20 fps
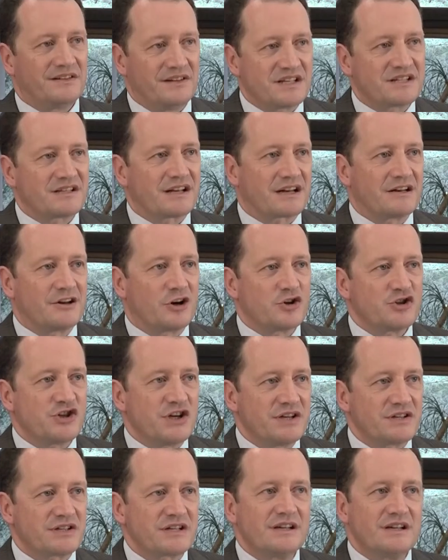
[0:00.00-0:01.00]
these
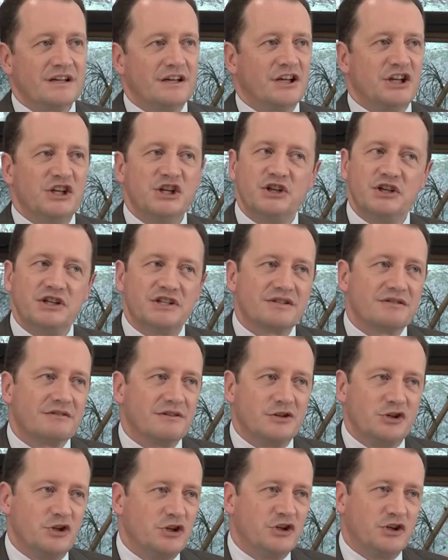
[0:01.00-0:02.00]
technologies, you
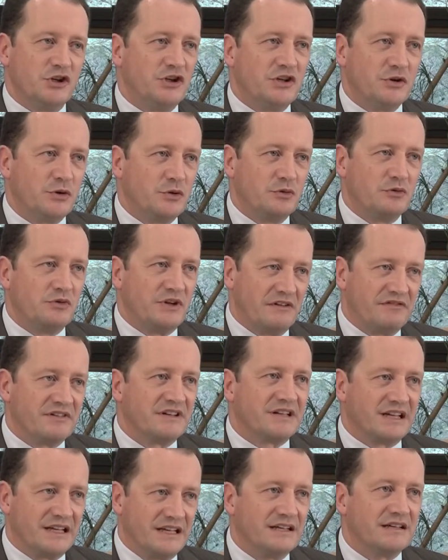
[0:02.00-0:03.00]
need to
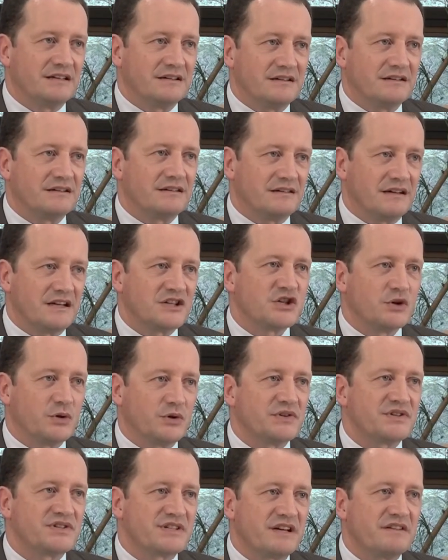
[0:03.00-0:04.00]
definitely assure
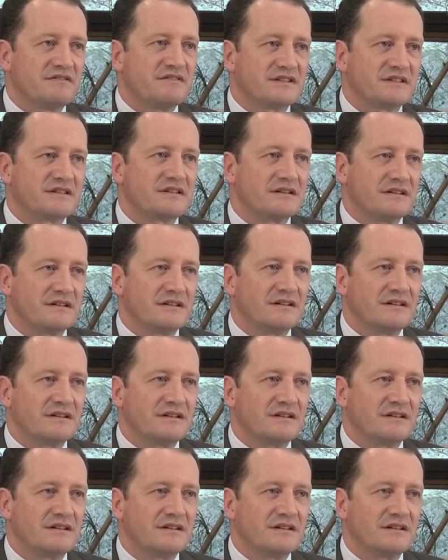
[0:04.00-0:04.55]
the service.